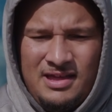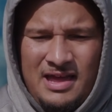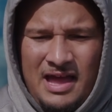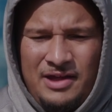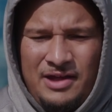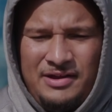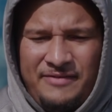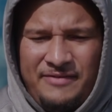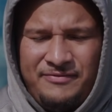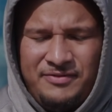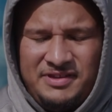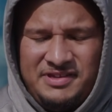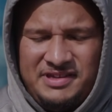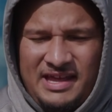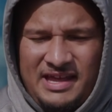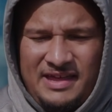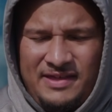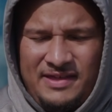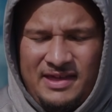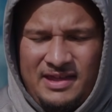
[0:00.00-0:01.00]
I'll definitely
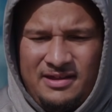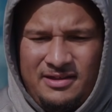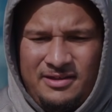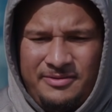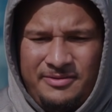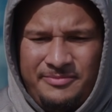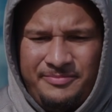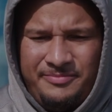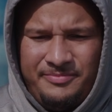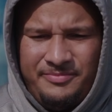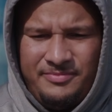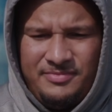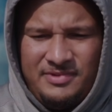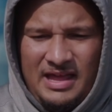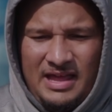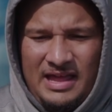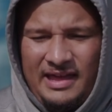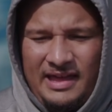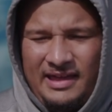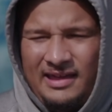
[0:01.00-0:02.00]
say that, um,
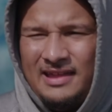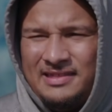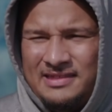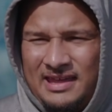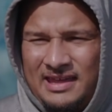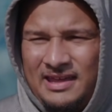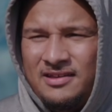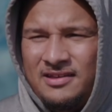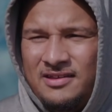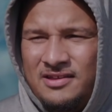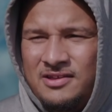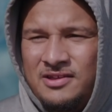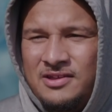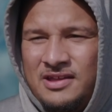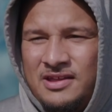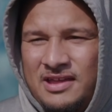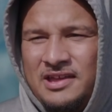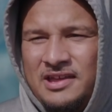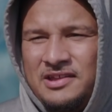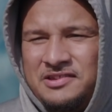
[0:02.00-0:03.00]
that like, I think
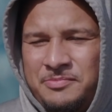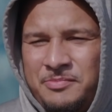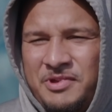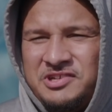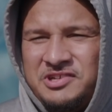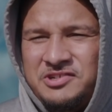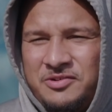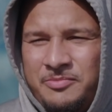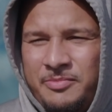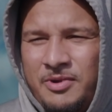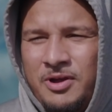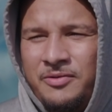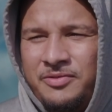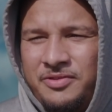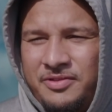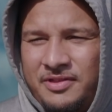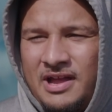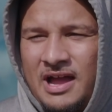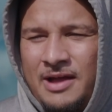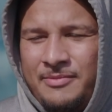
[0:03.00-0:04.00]
it's a mixture of
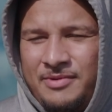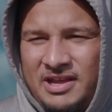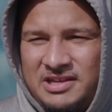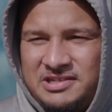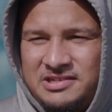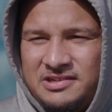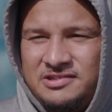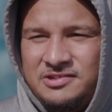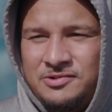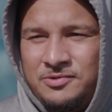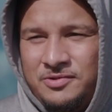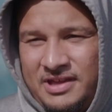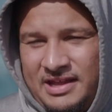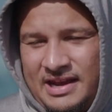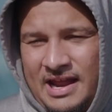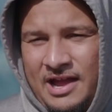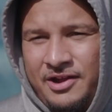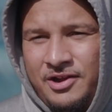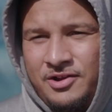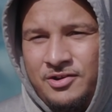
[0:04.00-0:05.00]
both, the combination of two,
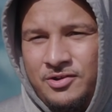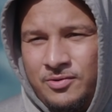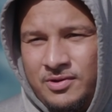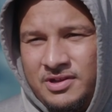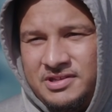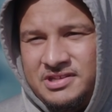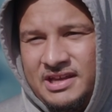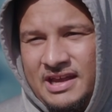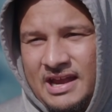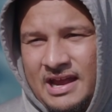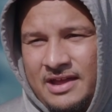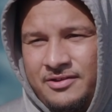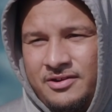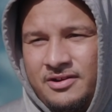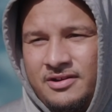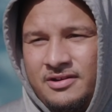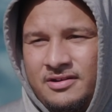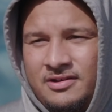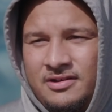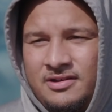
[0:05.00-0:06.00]
getting out here and doing it
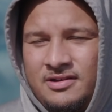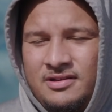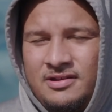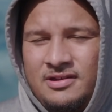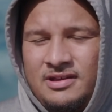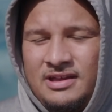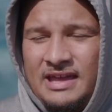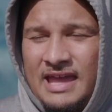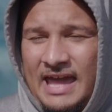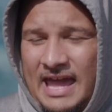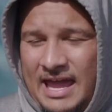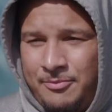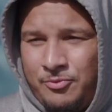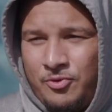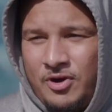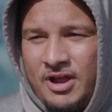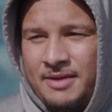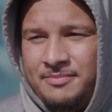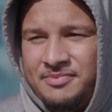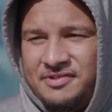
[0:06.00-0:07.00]
together, game
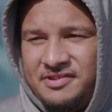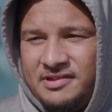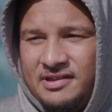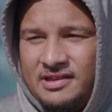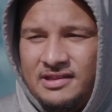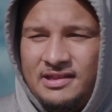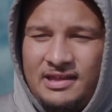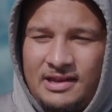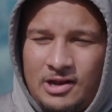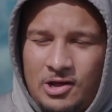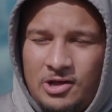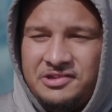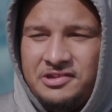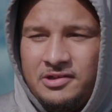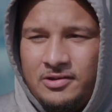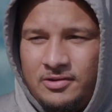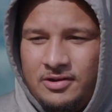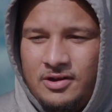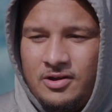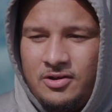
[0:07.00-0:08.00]
reps, and then
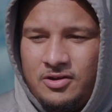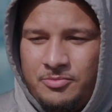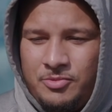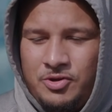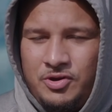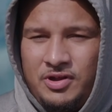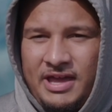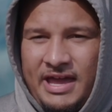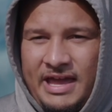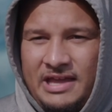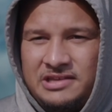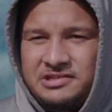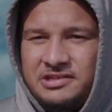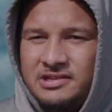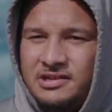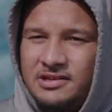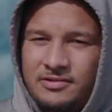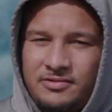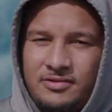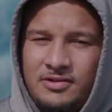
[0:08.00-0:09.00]
also, you know,
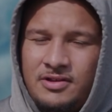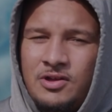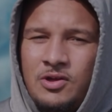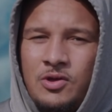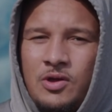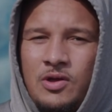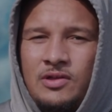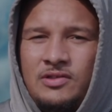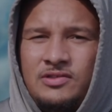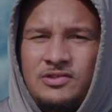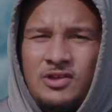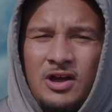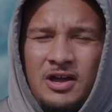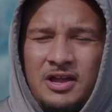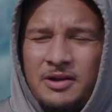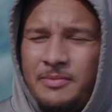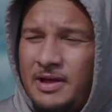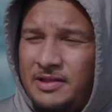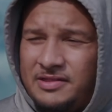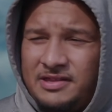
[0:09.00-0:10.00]
communication and
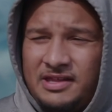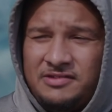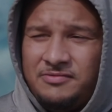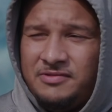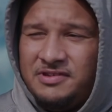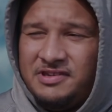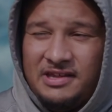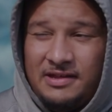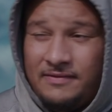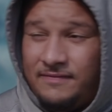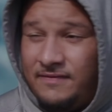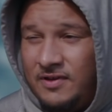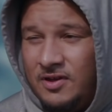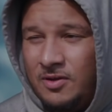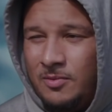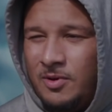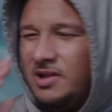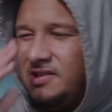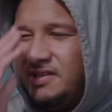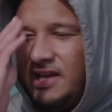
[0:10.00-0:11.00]
talking about things we see in
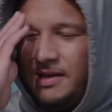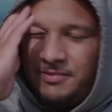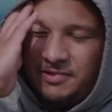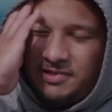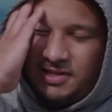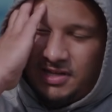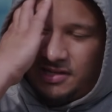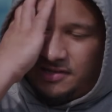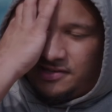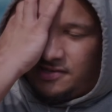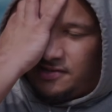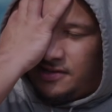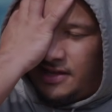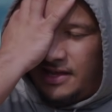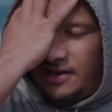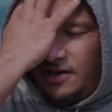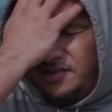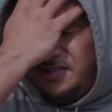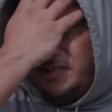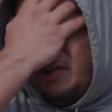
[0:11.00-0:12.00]
film, all types of things.
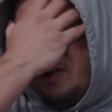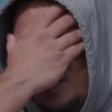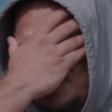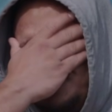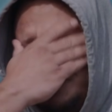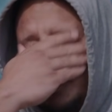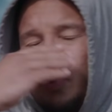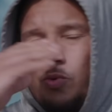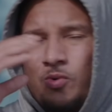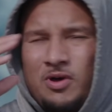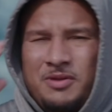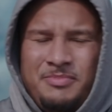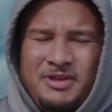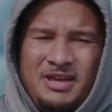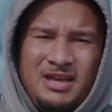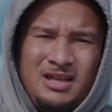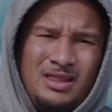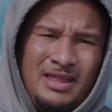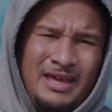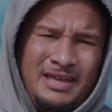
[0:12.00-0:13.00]
It, it's all it's all one
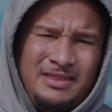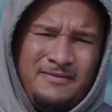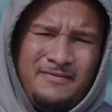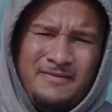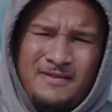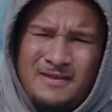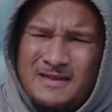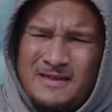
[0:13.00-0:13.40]
big collective.